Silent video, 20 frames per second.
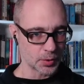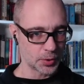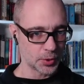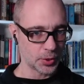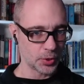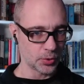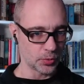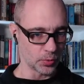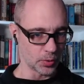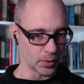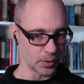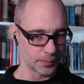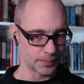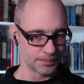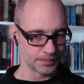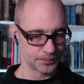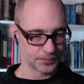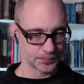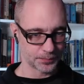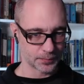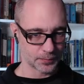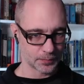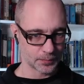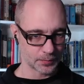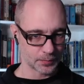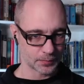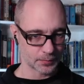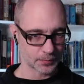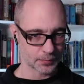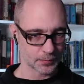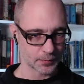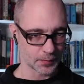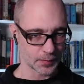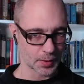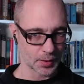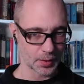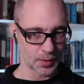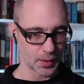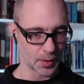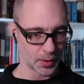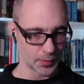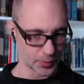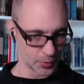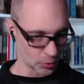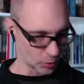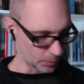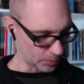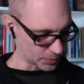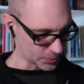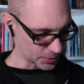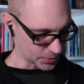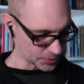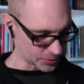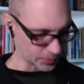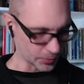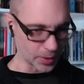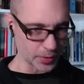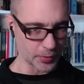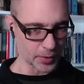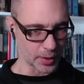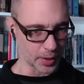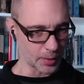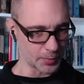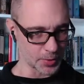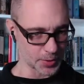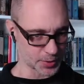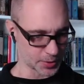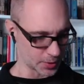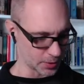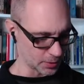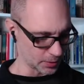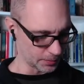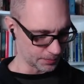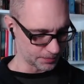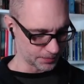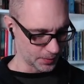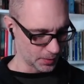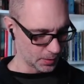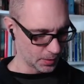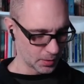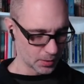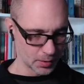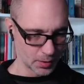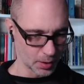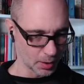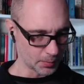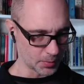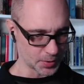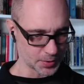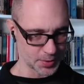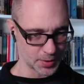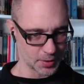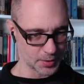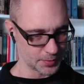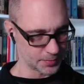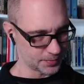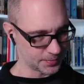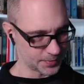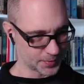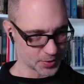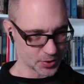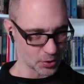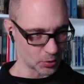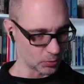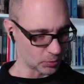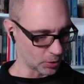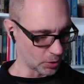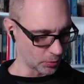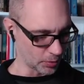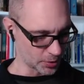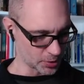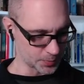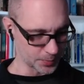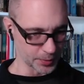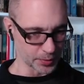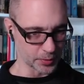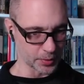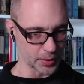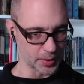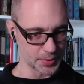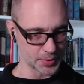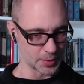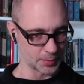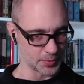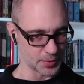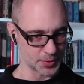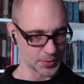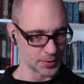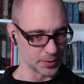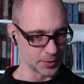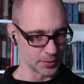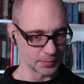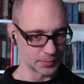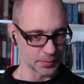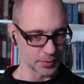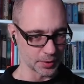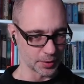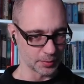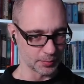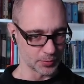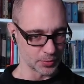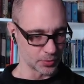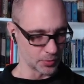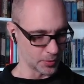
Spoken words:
Cool. And the Kobolds are surrendering. They're so low experience, I'm just gonna let them do